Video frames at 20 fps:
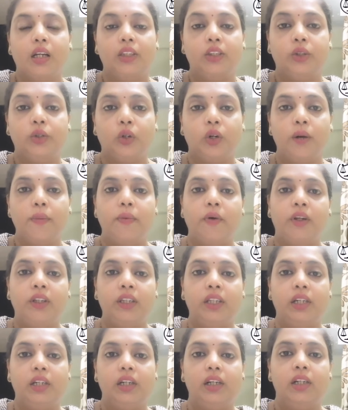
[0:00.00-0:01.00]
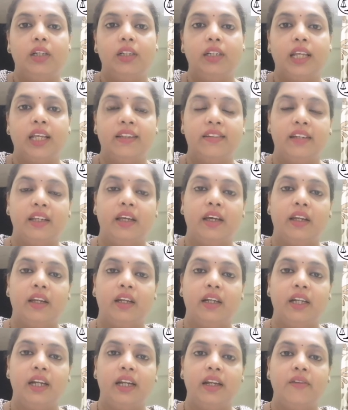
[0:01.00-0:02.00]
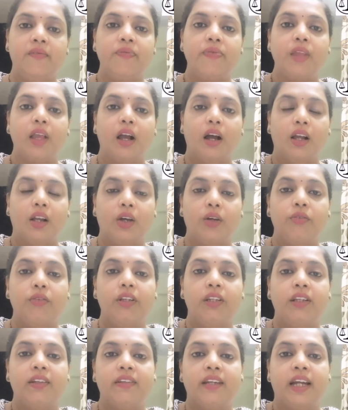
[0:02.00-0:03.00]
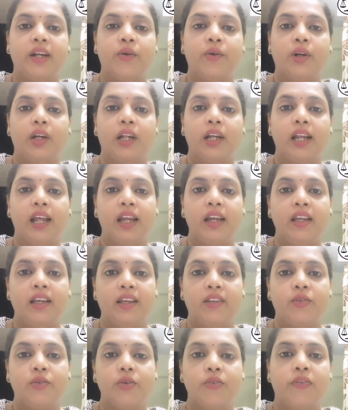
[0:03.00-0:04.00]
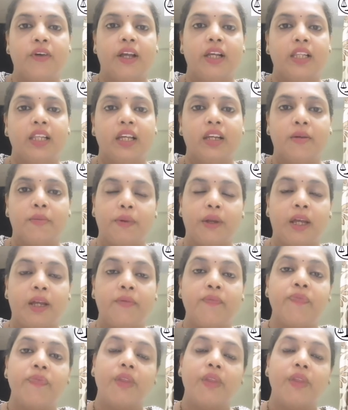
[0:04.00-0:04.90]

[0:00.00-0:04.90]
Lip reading: show up on the next hearing date along with his advocate, and he has to file the reply.